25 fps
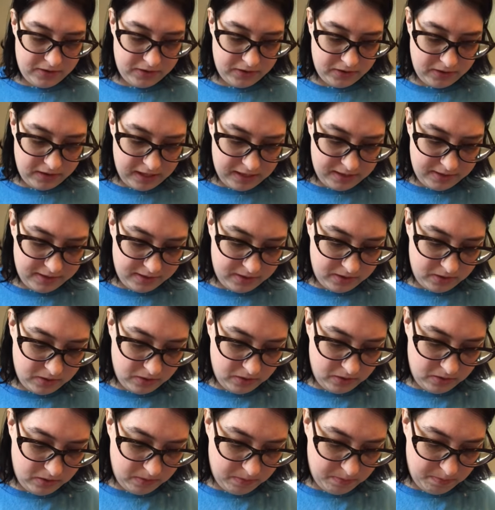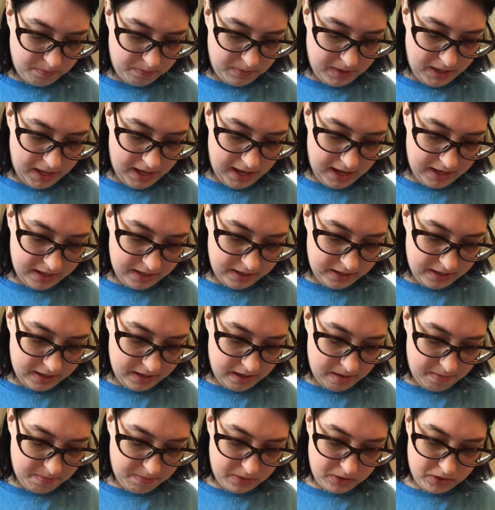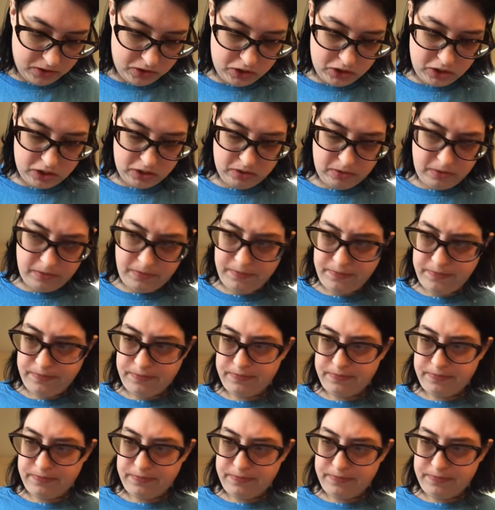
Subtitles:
So let's do bag number two.